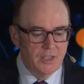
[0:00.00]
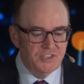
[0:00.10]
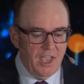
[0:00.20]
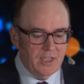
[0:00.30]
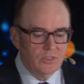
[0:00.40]

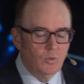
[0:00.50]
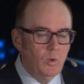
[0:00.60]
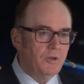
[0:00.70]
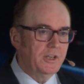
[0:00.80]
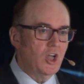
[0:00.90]
Second, the
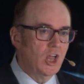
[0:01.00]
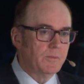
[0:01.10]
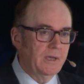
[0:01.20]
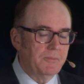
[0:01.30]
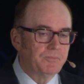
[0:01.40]
world
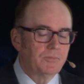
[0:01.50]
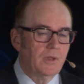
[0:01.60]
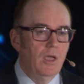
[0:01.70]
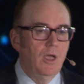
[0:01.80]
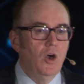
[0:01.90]
economy.
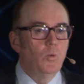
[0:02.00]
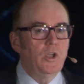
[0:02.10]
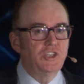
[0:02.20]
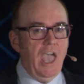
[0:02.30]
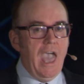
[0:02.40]

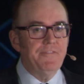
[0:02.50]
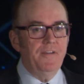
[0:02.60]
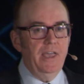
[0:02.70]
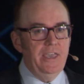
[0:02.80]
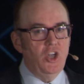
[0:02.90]

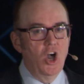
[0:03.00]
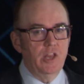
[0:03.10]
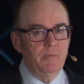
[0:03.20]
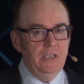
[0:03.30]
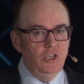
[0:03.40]
Whichever
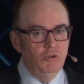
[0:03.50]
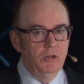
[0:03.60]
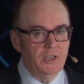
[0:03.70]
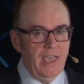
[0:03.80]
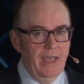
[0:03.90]
economy
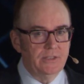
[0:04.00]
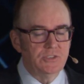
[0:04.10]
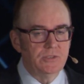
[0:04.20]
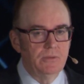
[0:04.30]
you look at,